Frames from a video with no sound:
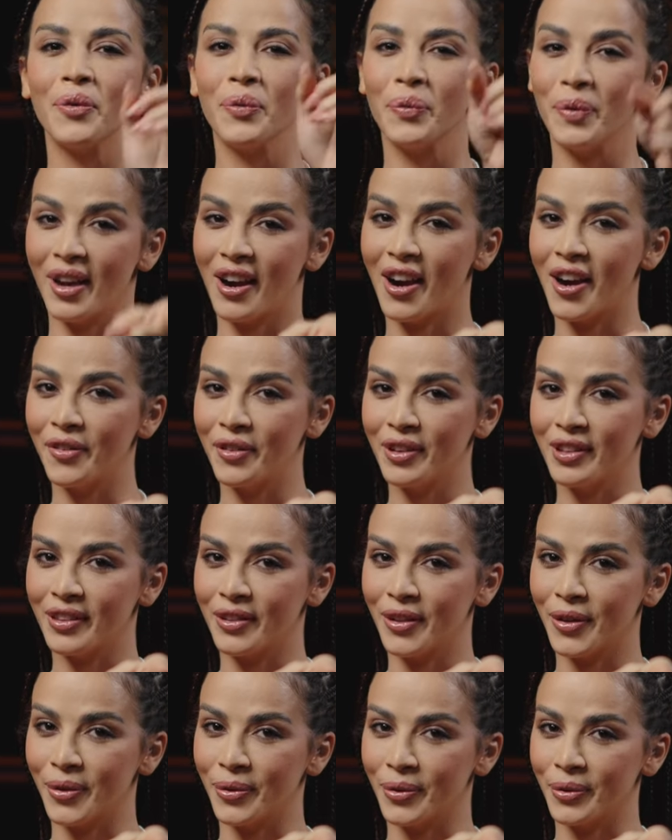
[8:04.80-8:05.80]
We are with
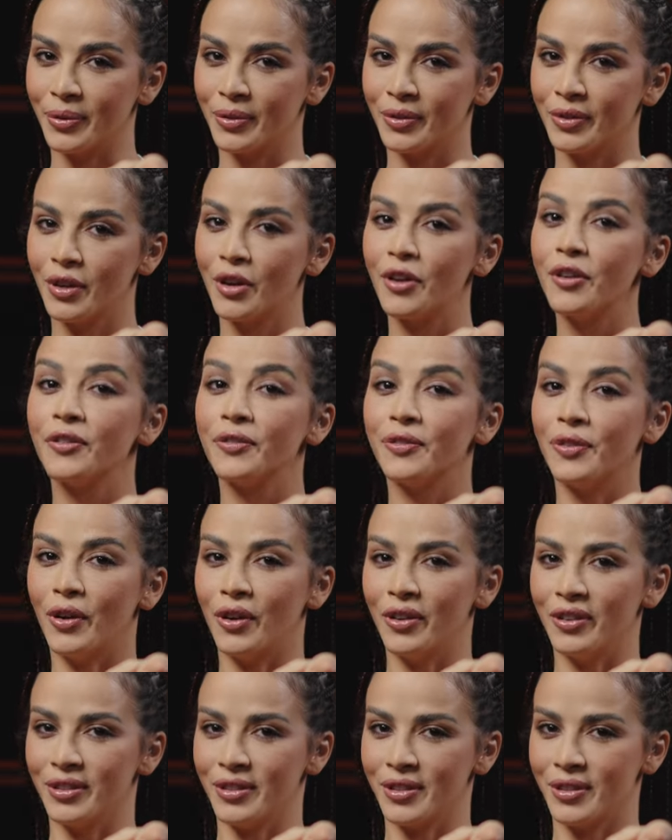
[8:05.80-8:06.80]
you.
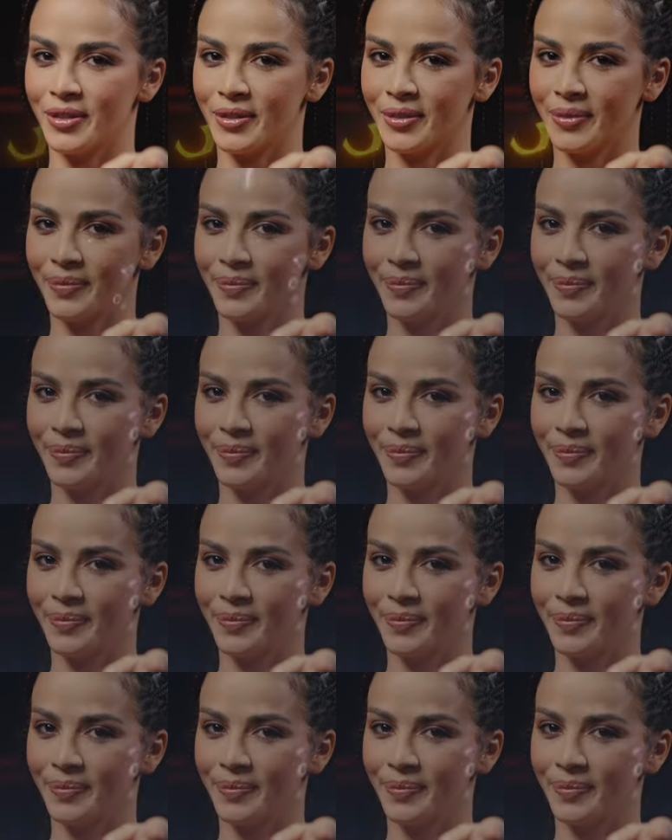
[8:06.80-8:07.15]
Force.